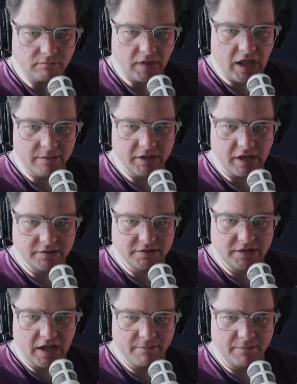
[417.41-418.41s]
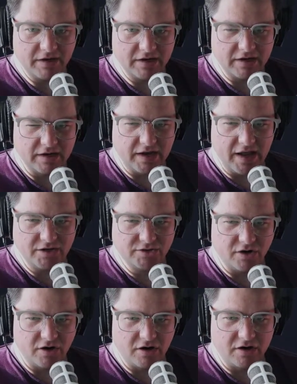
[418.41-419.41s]
npx
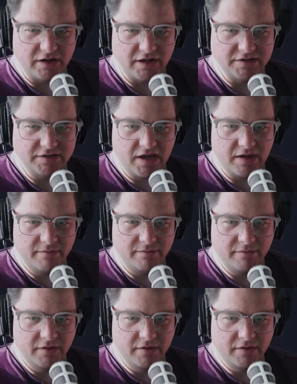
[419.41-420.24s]
tape-r ESM